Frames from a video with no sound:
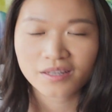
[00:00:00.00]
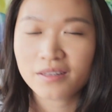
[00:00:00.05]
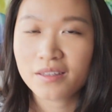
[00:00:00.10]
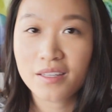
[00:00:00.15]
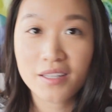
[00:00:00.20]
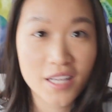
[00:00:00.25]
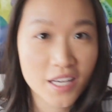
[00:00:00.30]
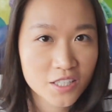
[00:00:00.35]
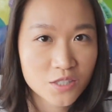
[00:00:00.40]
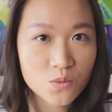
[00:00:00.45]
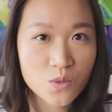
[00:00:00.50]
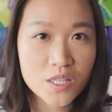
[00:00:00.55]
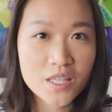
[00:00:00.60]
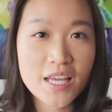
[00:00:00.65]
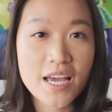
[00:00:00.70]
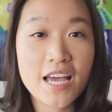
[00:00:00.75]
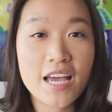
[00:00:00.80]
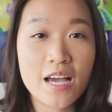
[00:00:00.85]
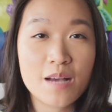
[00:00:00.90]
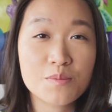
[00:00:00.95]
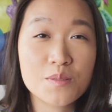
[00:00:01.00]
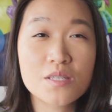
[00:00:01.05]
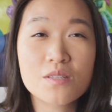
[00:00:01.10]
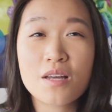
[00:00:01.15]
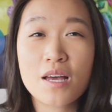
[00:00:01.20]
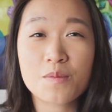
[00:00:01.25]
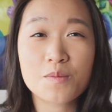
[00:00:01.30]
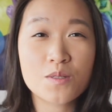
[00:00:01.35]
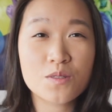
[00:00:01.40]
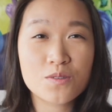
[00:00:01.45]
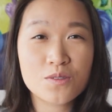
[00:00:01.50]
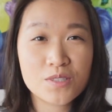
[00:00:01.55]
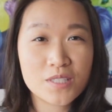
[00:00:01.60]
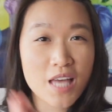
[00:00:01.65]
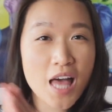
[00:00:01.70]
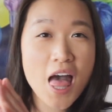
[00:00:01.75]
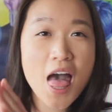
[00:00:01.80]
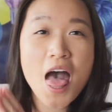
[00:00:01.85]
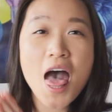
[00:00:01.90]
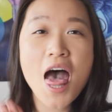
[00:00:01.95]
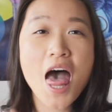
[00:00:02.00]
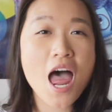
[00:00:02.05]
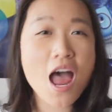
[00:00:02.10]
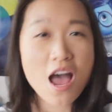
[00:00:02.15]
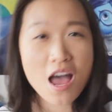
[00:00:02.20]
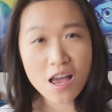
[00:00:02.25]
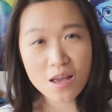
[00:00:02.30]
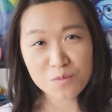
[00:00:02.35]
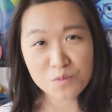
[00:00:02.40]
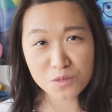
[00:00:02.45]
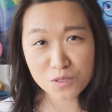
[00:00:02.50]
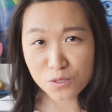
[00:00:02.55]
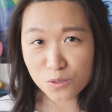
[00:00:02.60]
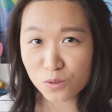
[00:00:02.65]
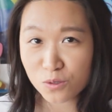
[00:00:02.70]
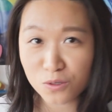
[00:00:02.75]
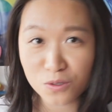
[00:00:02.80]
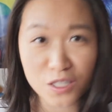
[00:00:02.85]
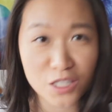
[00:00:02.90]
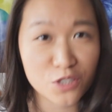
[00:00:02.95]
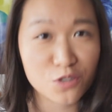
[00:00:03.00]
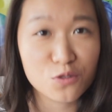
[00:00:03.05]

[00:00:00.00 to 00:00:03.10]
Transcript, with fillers: The next one that I absolutely, absolutely, absolutely